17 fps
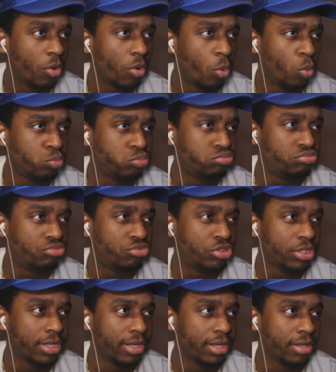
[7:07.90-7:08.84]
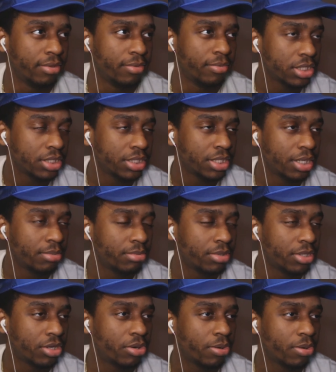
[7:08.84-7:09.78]
Oh shit. She's up
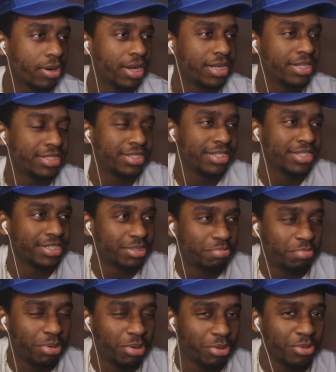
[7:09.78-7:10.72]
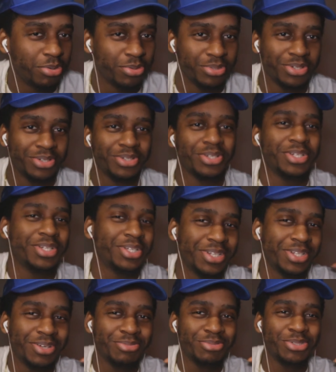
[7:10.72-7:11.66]
the craziest pole.
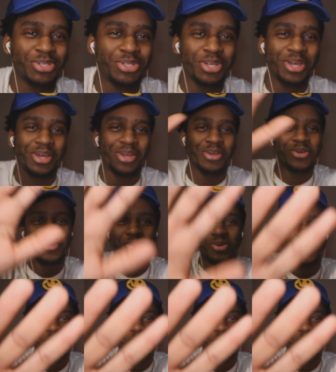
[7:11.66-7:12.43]
Don't shit.